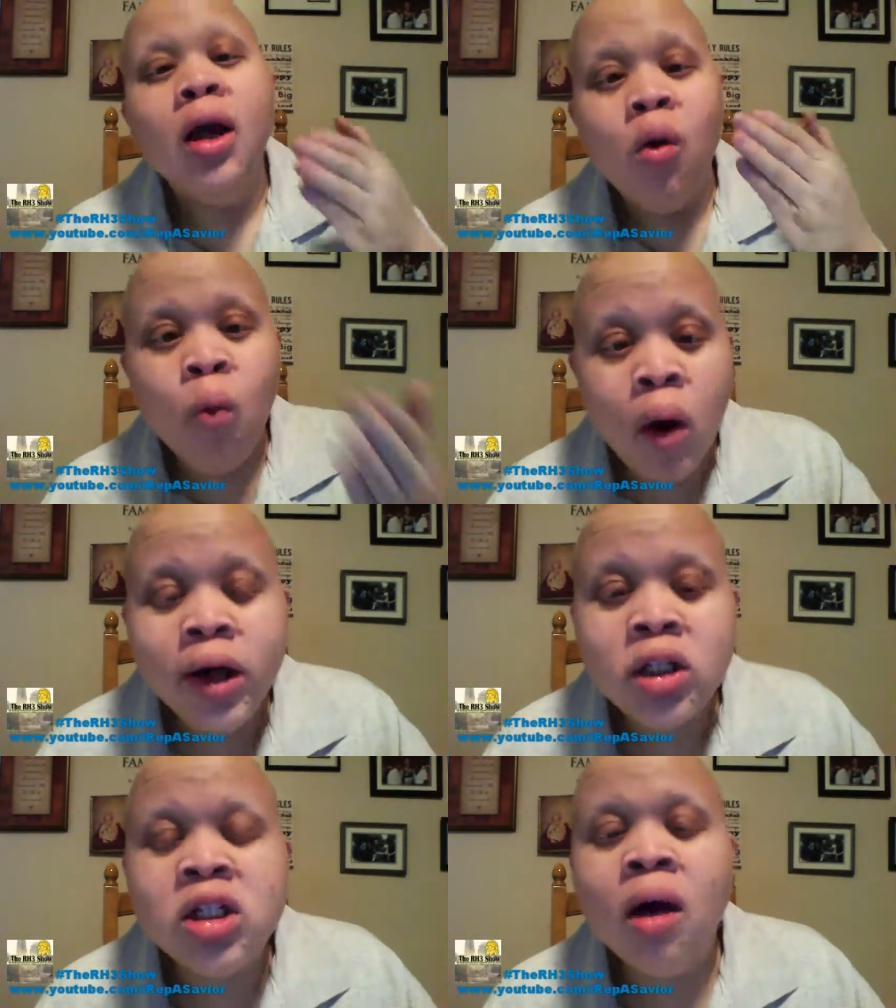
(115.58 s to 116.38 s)

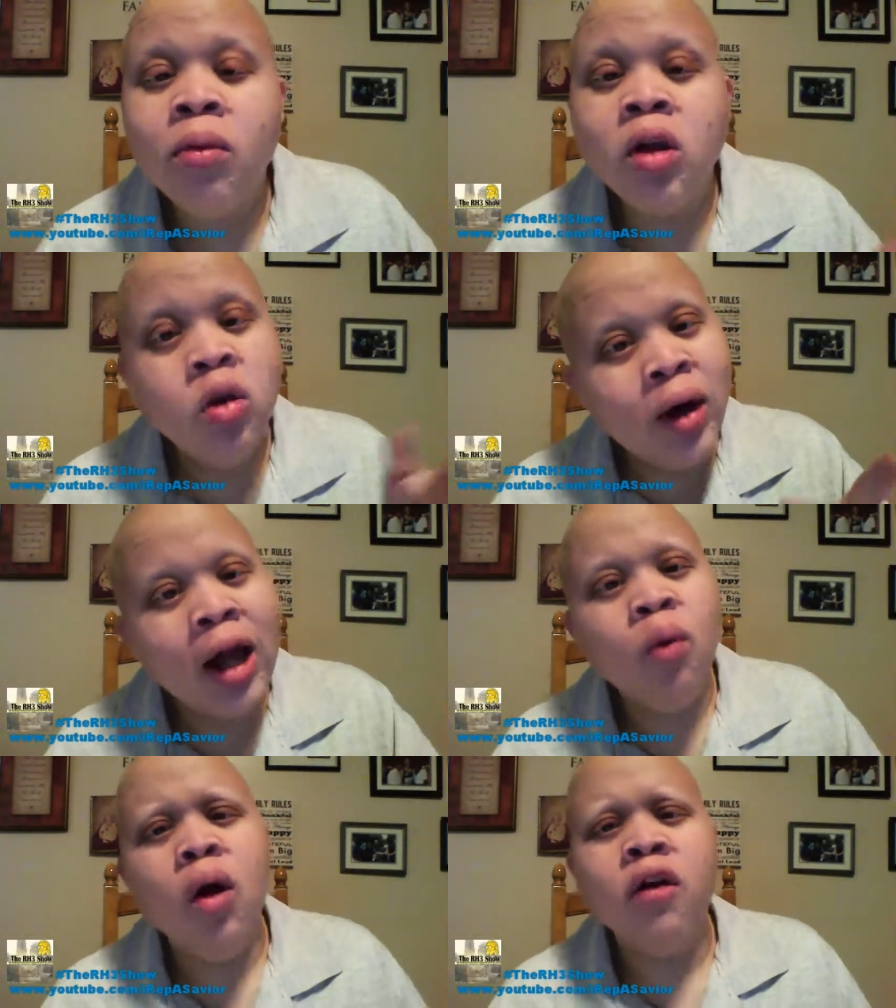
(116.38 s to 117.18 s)
want something you got to
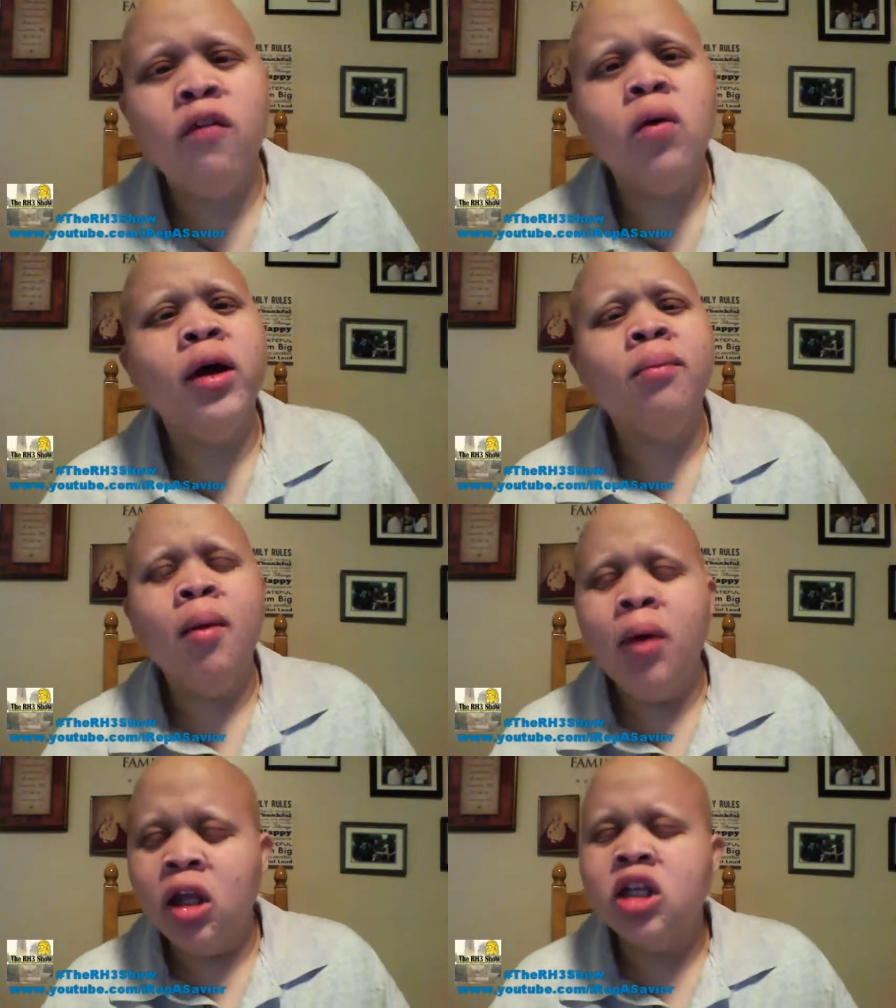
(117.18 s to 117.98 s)
work for it and my
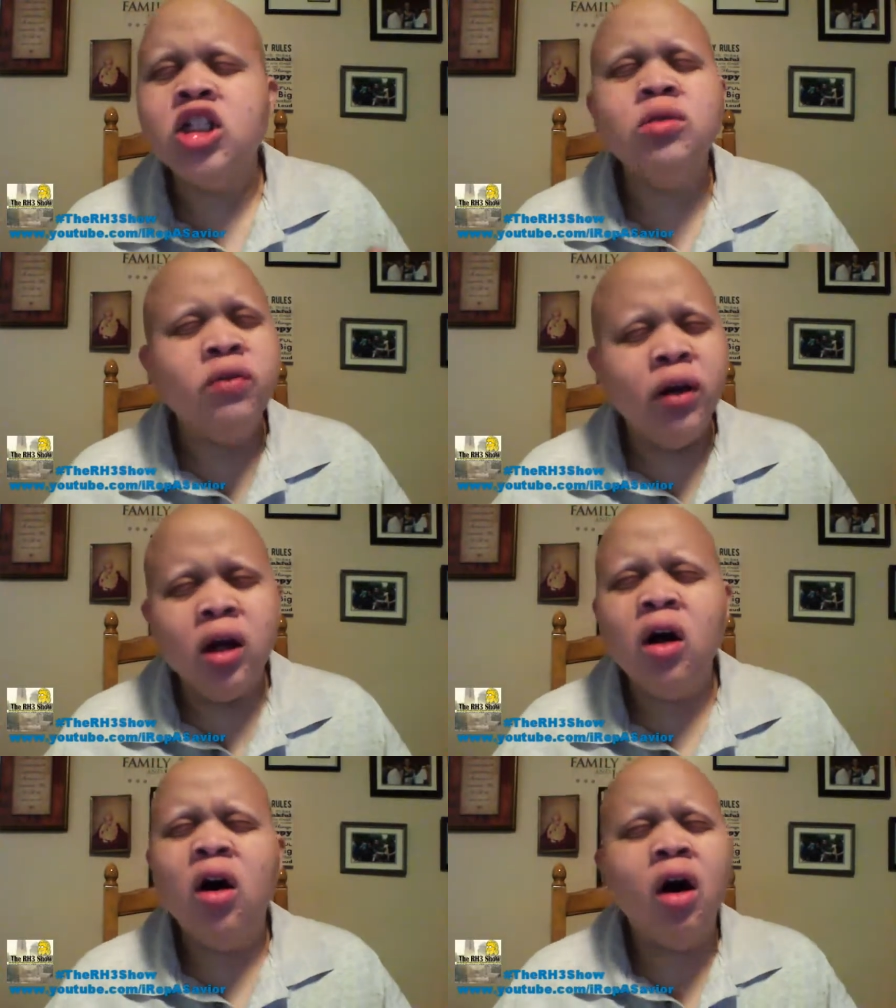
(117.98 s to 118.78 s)
mother she was very
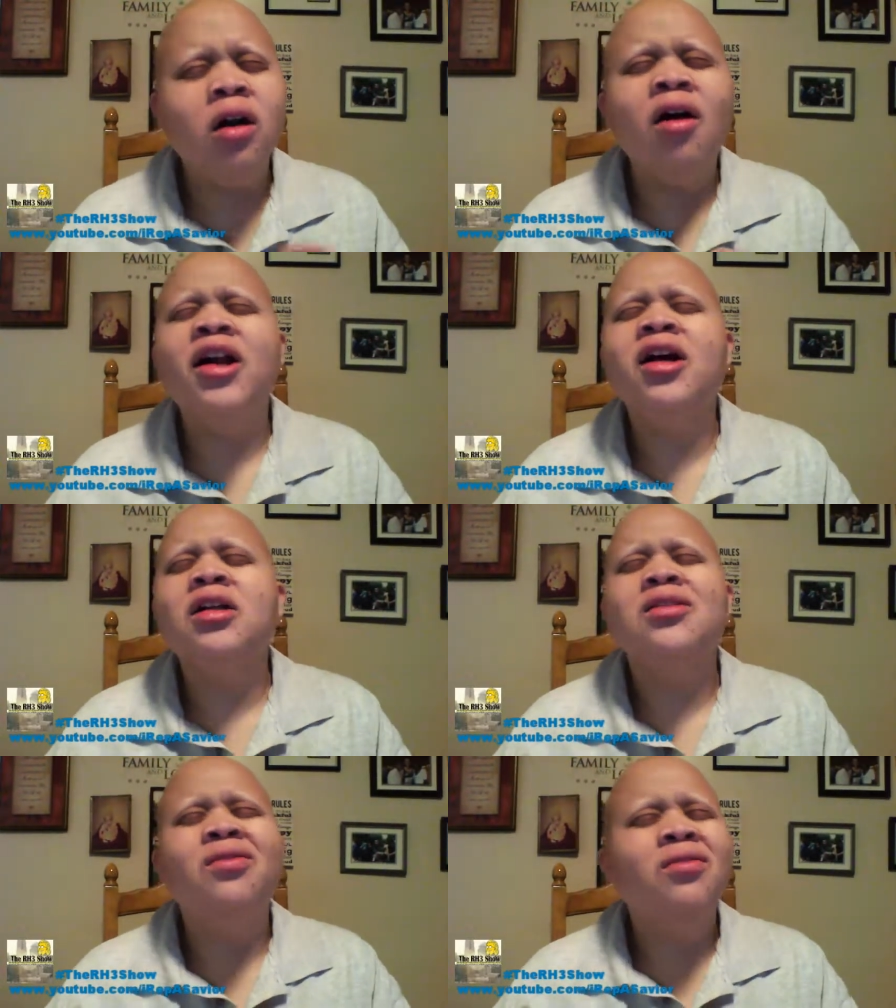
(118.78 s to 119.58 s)
hard on
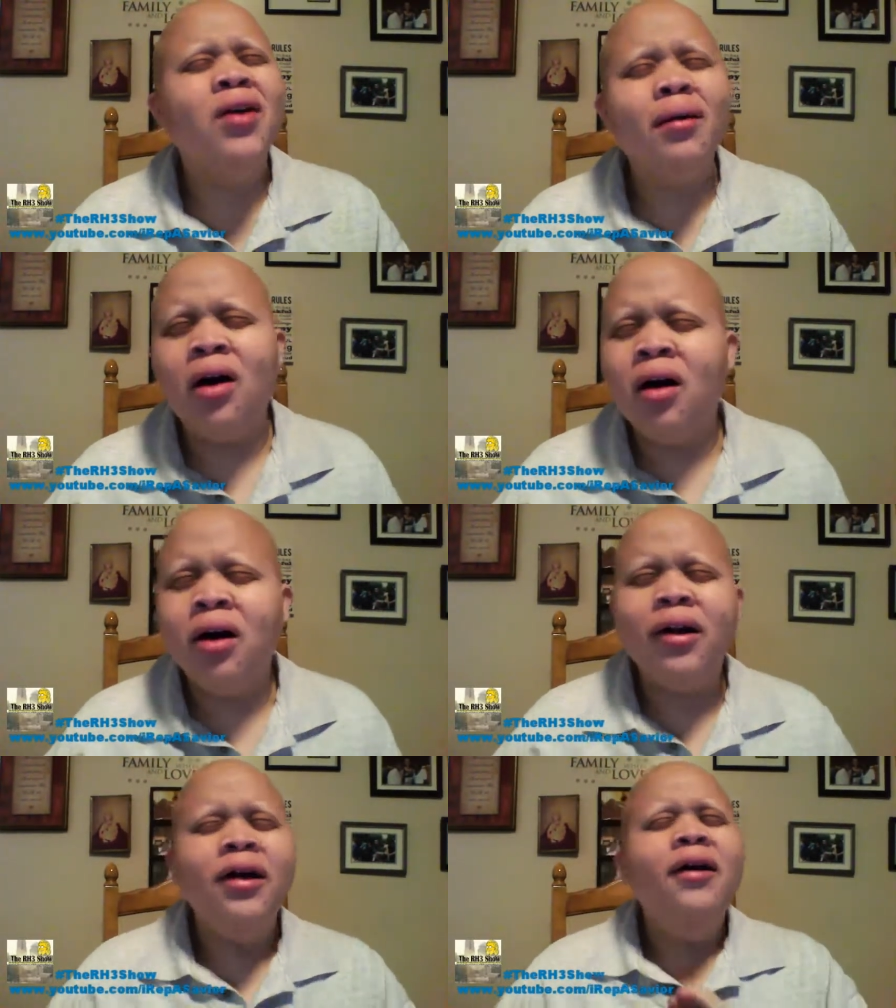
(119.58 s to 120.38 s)
us very hard
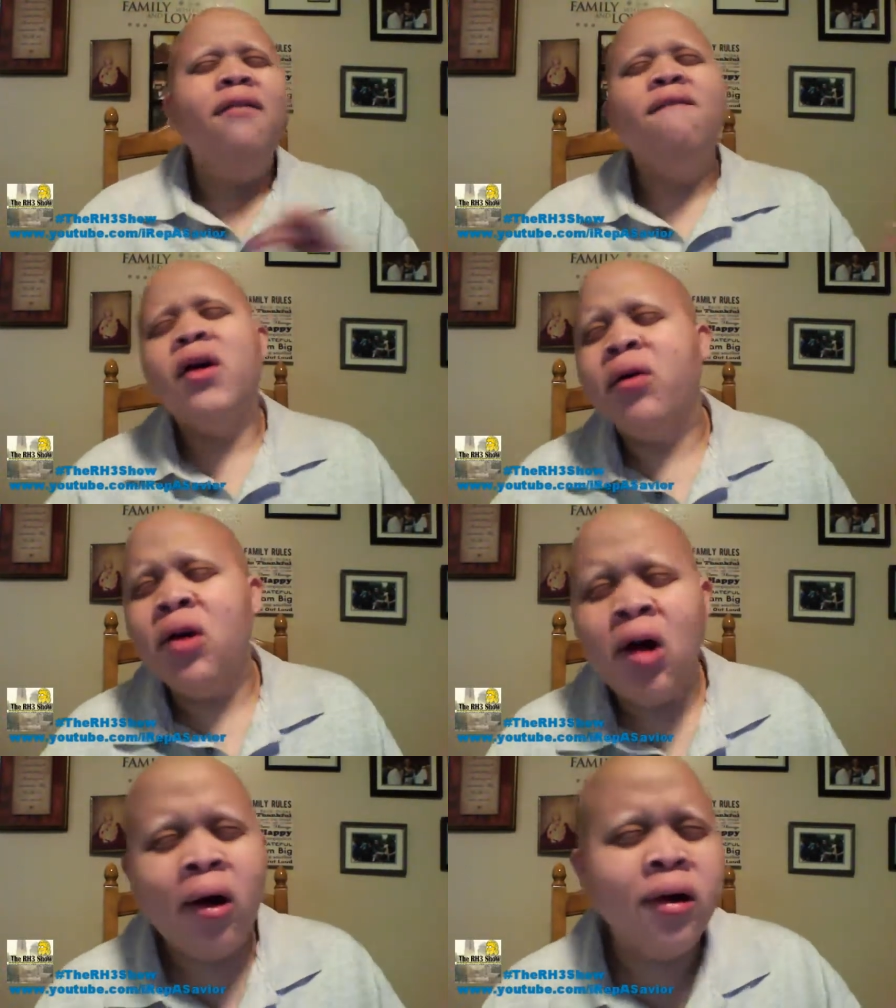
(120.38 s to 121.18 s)
very
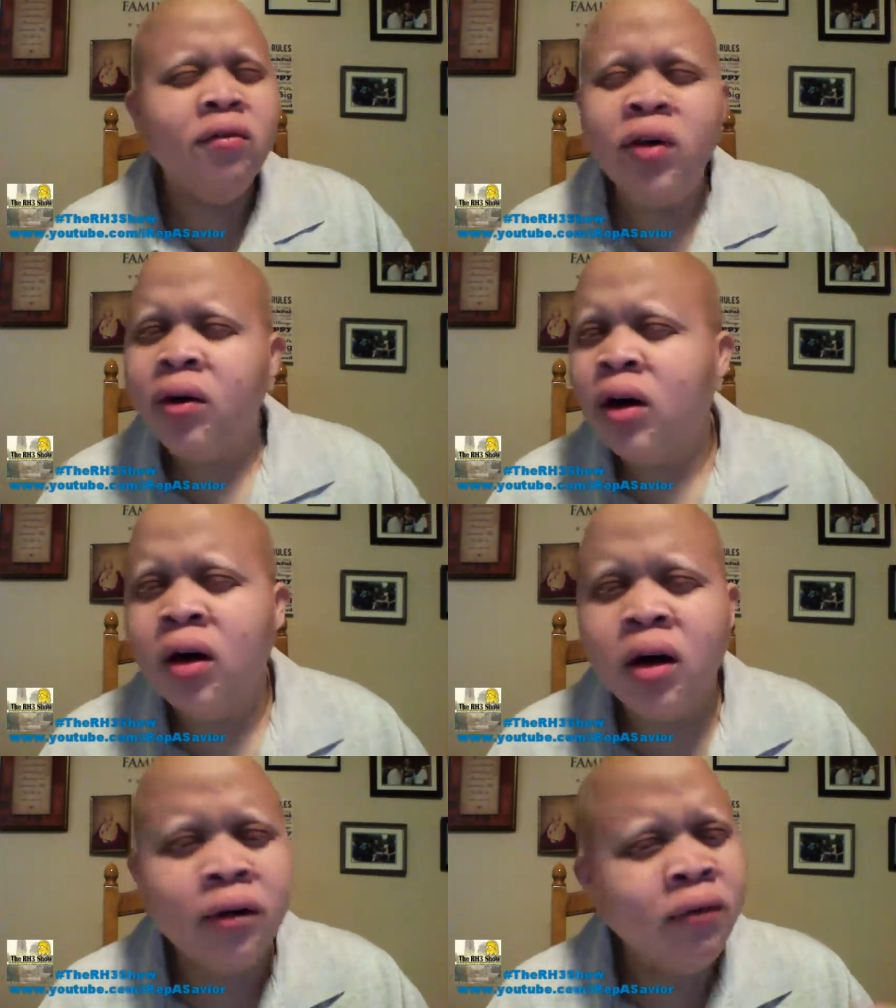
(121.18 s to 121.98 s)
hard very
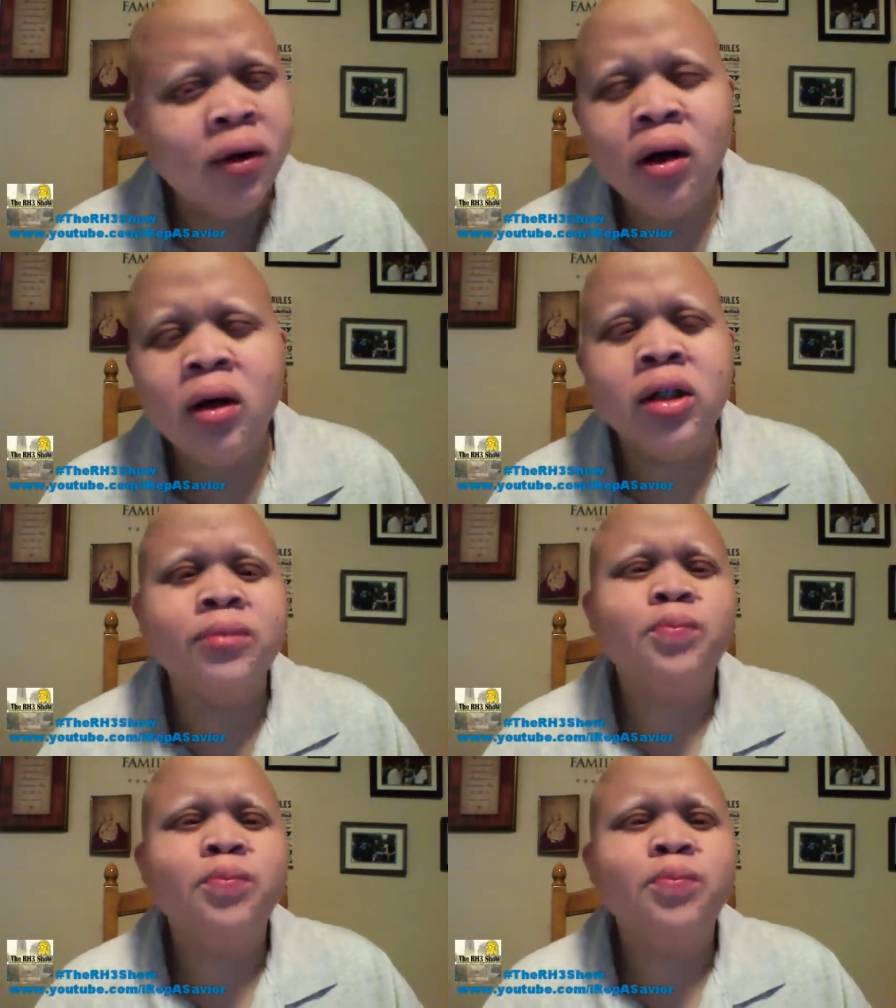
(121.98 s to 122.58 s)
hard very hard